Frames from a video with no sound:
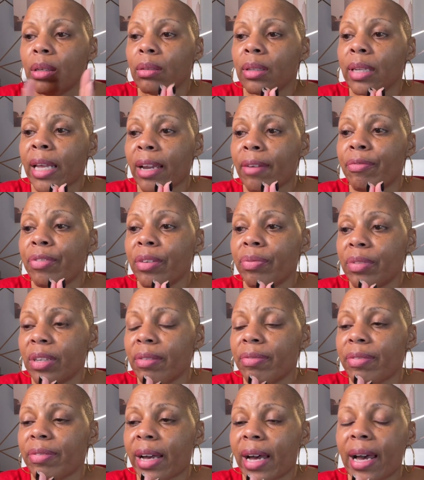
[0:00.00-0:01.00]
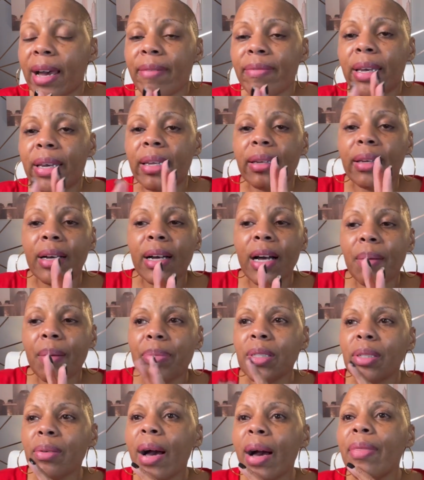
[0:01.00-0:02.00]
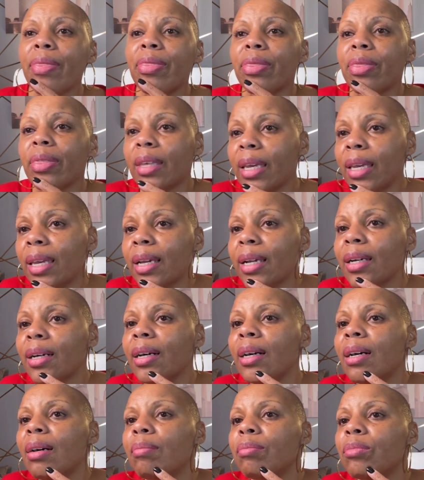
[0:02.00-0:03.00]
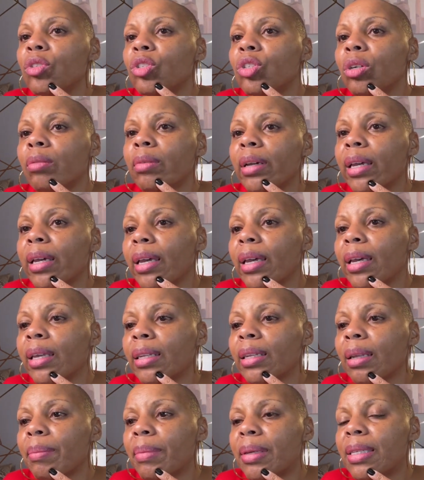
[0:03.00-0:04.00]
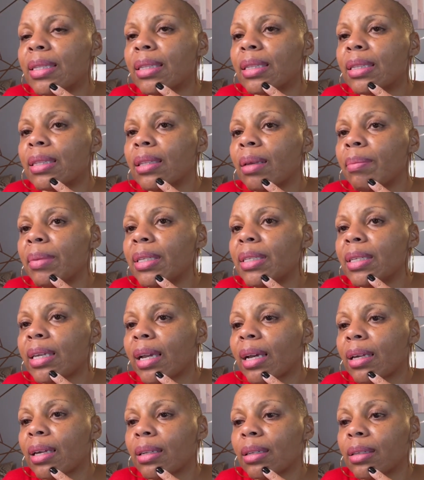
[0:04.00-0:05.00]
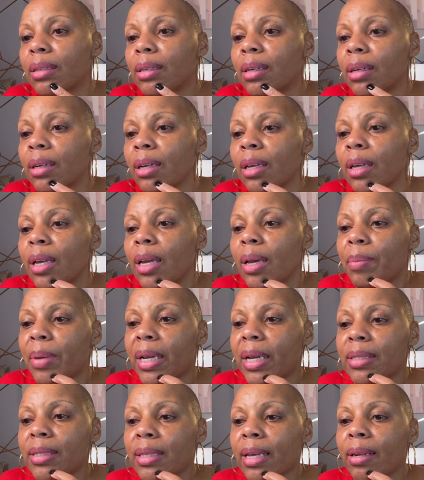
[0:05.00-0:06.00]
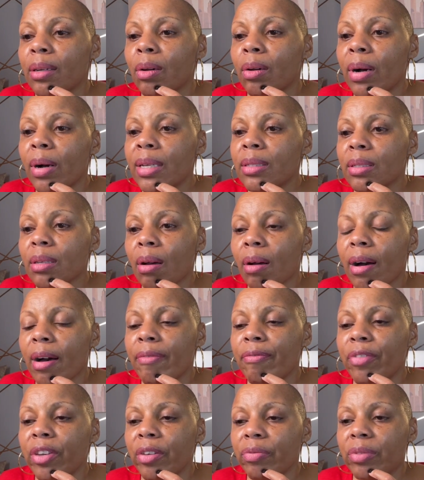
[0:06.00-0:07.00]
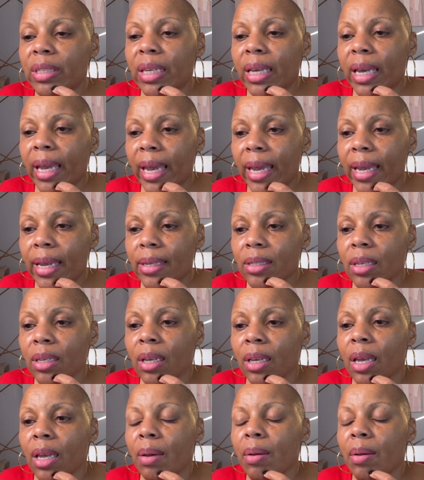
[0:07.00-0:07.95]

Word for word: like 55 and up so i think um joanne let me let me take a look because i know i saw a 58